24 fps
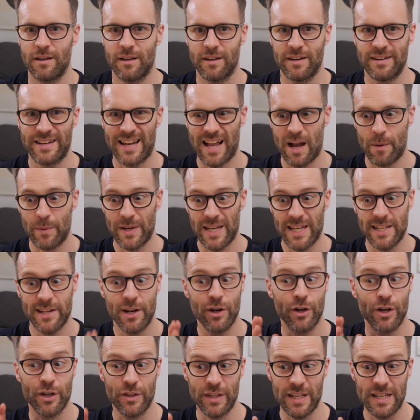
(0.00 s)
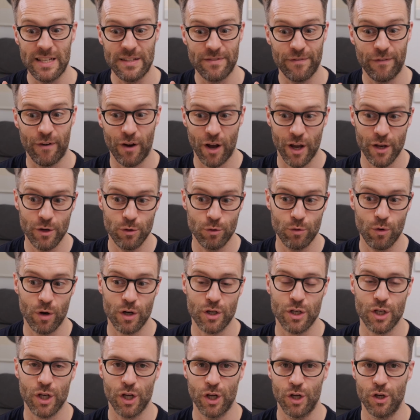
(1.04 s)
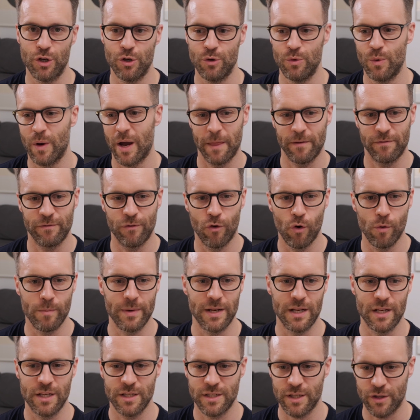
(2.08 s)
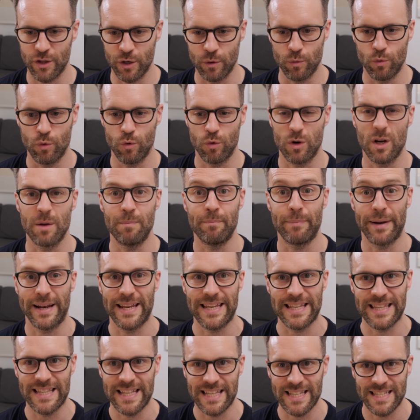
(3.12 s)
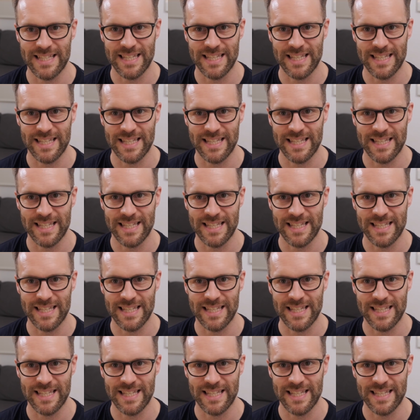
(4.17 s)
Now we need to look at these final two formulas that will complete this